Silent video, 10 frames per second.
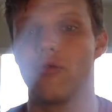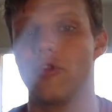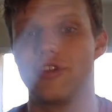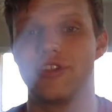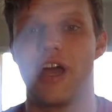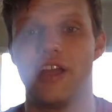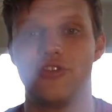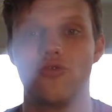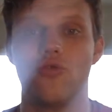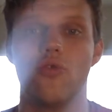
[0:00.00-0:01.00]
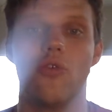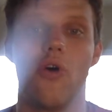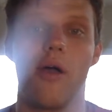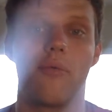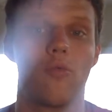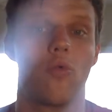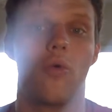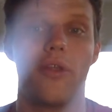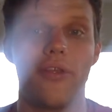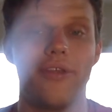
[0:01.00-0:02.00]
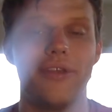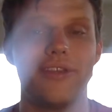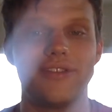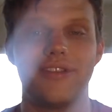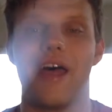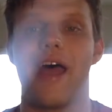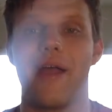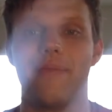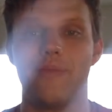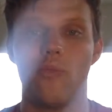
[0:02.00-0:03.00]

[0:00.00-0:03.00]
religious high school, I remember one of the things that